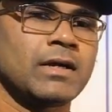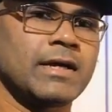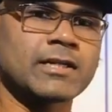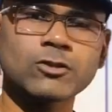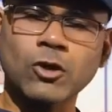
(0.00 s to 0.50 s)

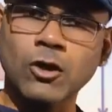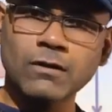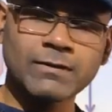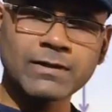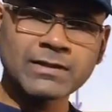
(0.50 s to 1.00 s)
It is
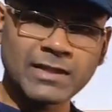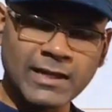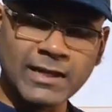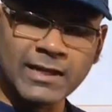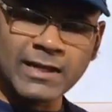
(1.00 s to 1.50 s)
always
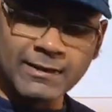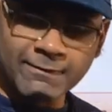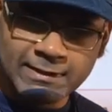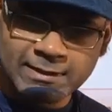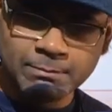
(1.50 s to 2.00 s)

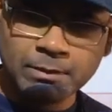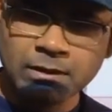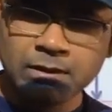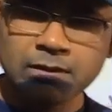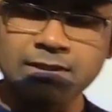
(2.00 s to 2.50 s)

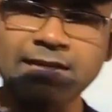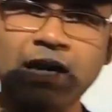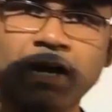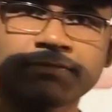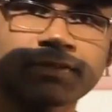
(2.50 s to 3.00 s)
advisable that
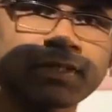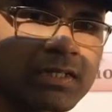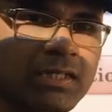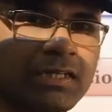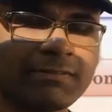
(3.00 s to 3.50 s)

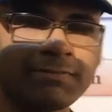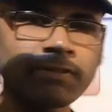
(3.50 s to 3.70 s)
after every